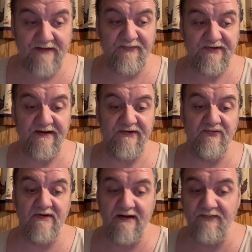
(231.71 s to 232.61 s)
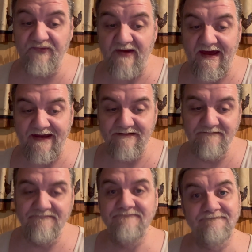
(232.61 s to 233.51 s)
potential upside.
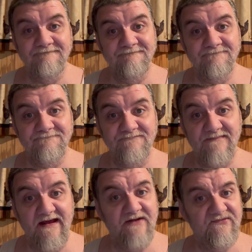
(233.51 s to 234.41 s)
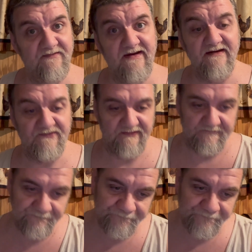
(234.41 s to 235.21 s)
That's amazing.